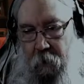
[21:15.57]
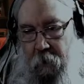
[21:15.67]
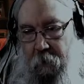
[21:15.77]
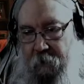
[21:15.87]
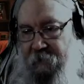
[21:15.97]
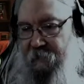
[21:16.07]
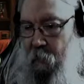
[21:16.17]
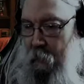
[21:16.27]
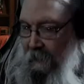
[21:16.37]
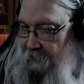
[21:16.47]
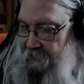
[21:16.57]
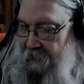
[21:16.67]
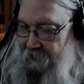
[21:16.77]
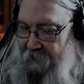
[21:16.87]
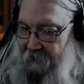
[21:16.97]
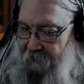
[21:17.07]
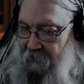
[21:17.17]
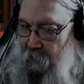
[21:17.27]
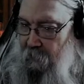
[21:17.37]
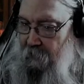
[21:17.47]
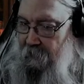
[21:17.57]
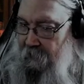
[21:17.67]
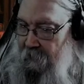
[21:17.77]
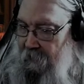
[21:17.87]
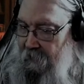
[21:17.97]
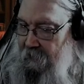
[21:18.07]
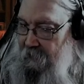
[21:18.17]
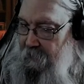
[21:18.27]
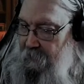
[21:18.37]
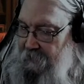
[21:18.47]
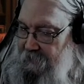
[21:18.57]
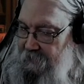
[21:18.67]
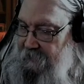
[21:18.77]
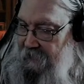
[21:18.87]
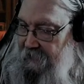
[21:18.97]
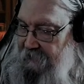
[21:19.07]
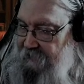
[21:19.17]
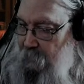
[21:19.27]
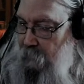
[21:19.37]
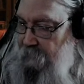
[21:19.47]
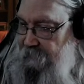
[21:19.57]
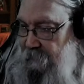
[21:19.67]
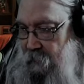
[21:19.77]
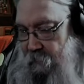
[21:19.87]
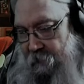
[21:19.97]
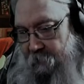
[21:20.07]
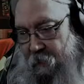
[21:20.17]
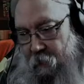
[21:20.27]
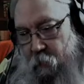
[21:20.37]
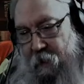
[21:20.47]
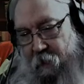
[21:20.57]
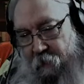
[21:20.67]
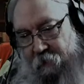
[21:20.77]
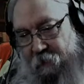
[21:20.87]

All right. So I got that and I got that. All right. Might need to add some. Oh, this is a long comment. Okay.